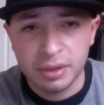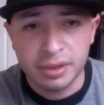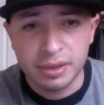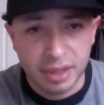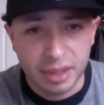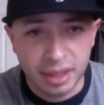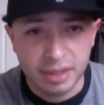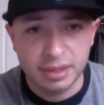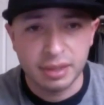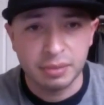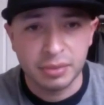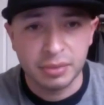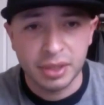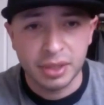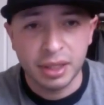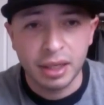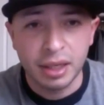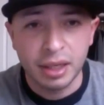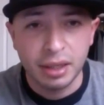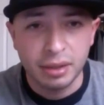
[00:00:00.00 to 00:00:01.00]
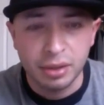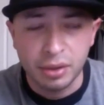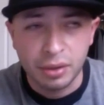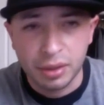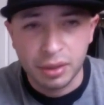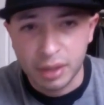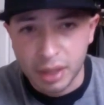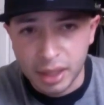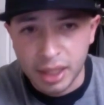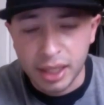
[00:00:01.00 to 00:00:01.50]
get something, you know,
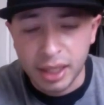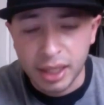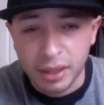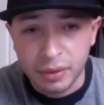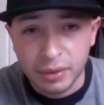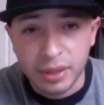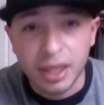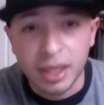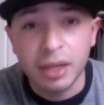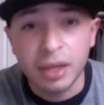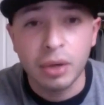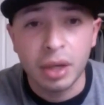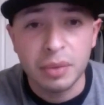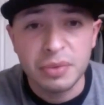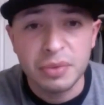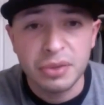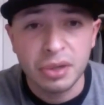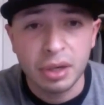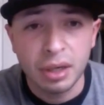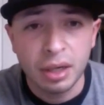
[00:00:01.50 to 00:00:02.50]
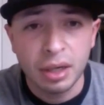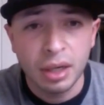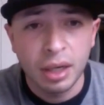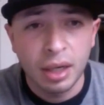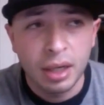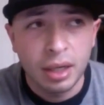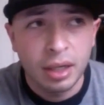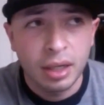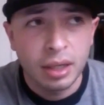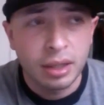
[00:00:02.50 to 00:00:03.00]
thin the deck out, then you upstart.
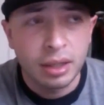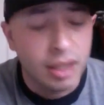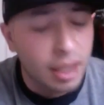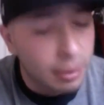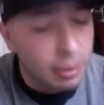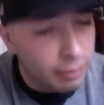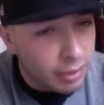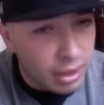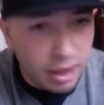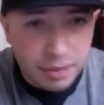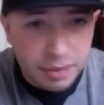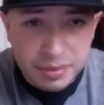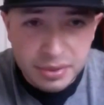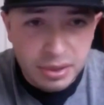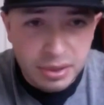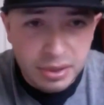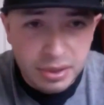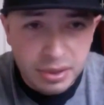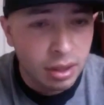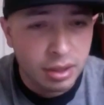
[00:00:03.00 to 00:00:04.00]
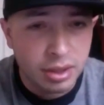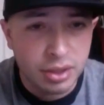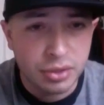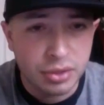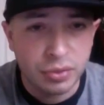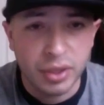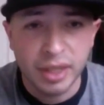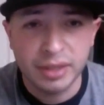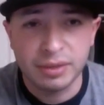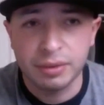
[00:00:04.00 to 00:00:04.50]
Never upstart just
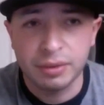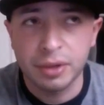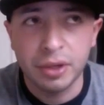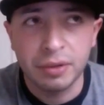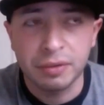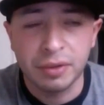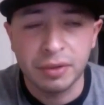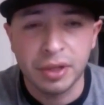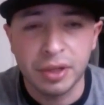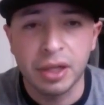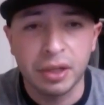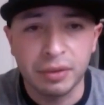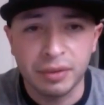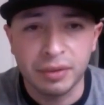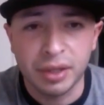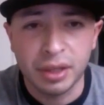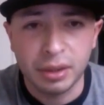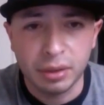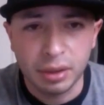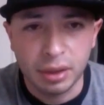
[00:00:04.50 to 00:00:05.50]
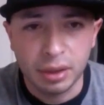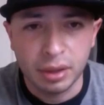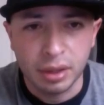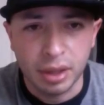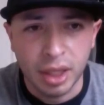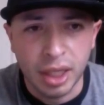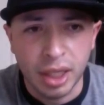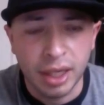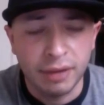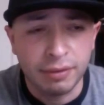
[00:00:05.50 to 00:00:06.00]
twice in a row for the hell of it.
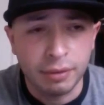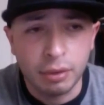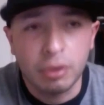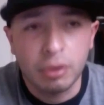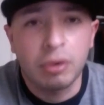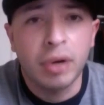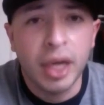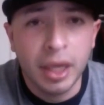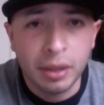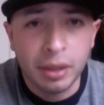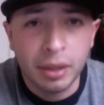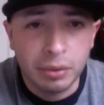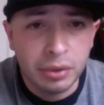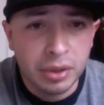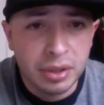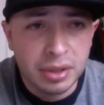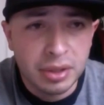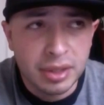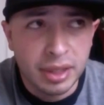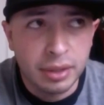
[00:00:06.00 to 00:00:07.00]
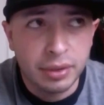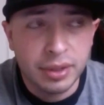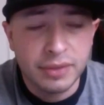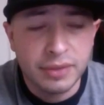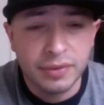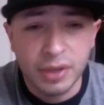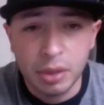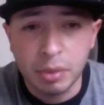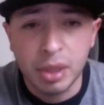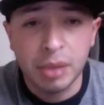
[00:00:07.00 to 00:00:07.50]
Uh, for hieratic rulers, I know it's
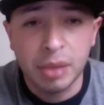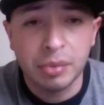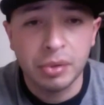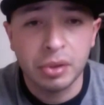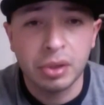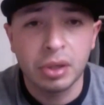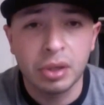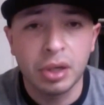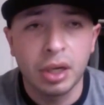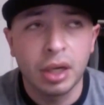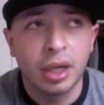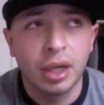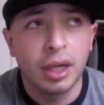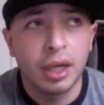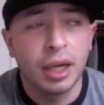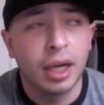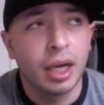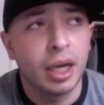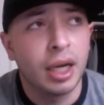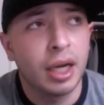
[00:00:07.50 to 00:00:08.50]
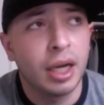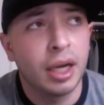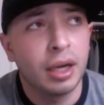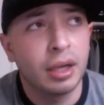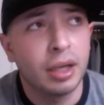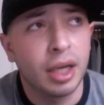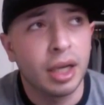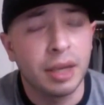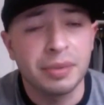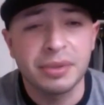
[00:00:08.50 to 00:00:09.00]
very popular. Uh,
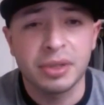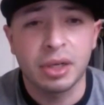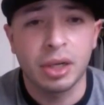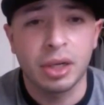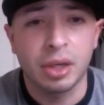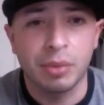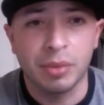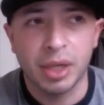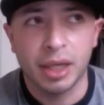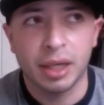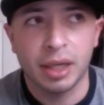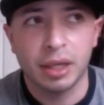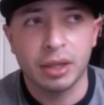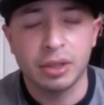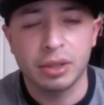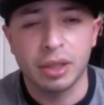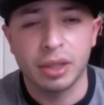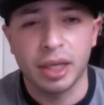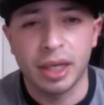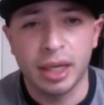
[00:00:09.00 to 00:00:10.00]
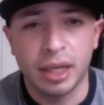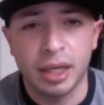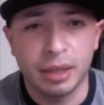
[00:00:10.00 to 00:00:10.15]
Upstart, you might get a uh,